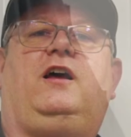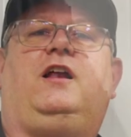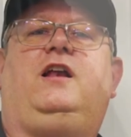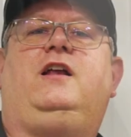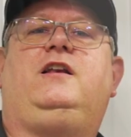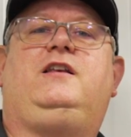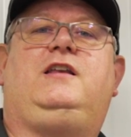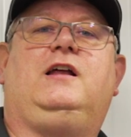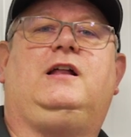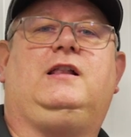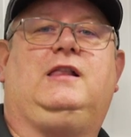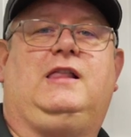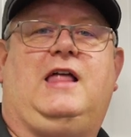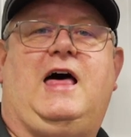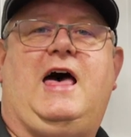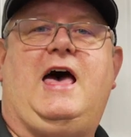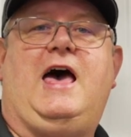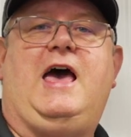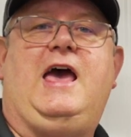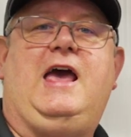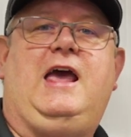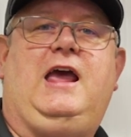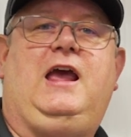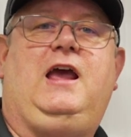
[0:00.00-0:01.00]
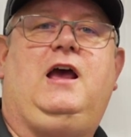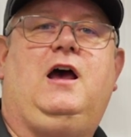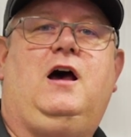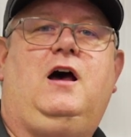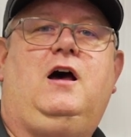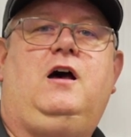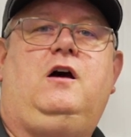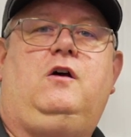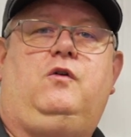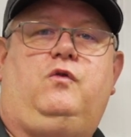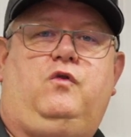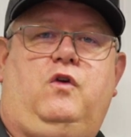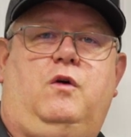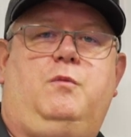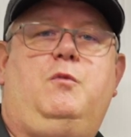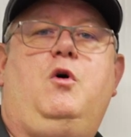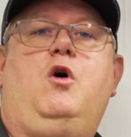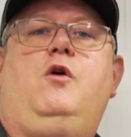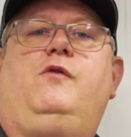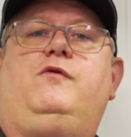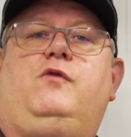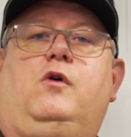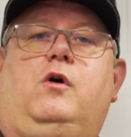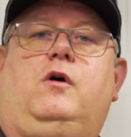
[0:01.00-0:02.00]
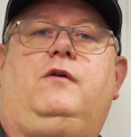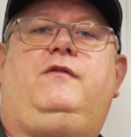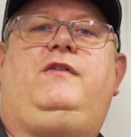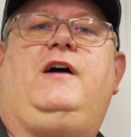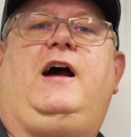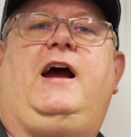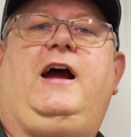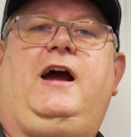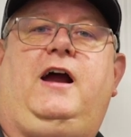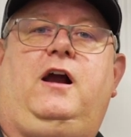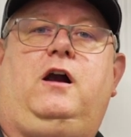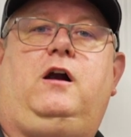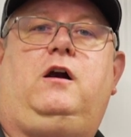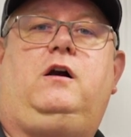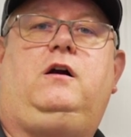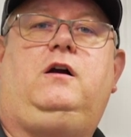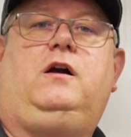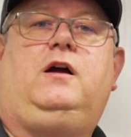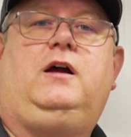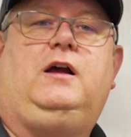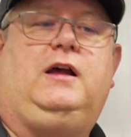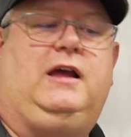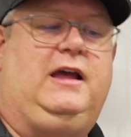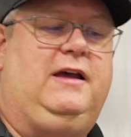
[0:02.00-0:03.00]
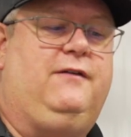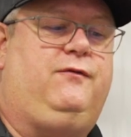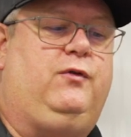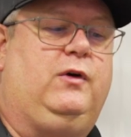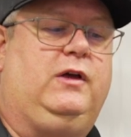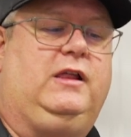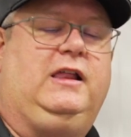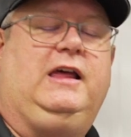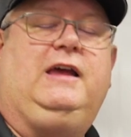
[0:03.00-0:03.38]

gonna delay removal of air if we